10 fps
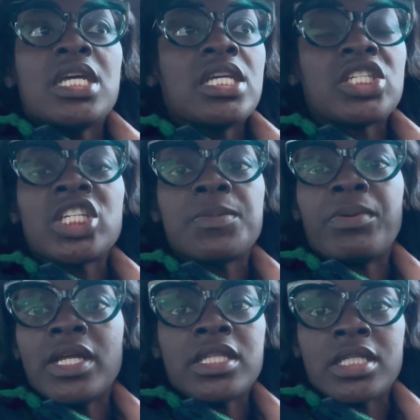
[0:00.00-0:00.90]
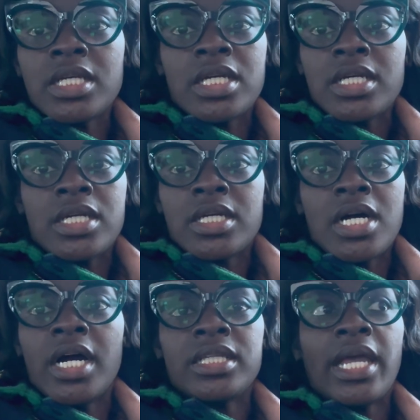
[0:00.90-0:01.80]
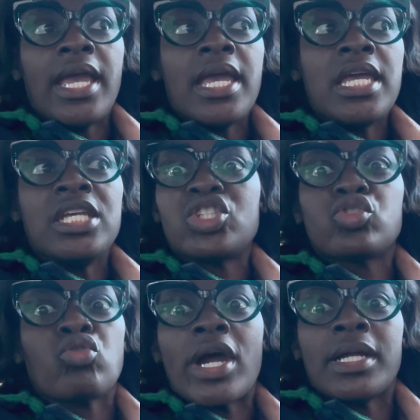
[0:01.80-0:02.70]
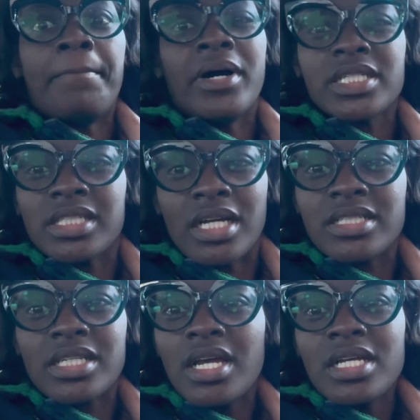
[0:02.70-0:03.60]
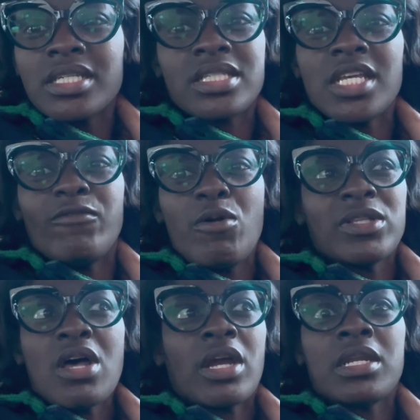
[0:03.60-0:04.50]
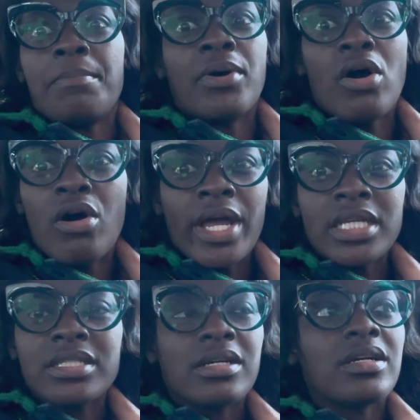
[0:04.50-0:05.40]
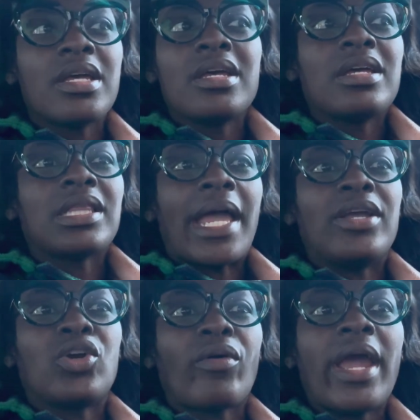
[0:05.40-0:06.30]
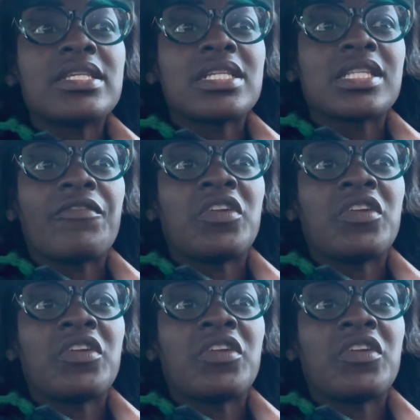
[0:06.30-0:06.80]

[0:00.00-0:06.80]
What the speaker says: she spent her days trying to bust us to see if we were talking to boys, to like crazy stuff.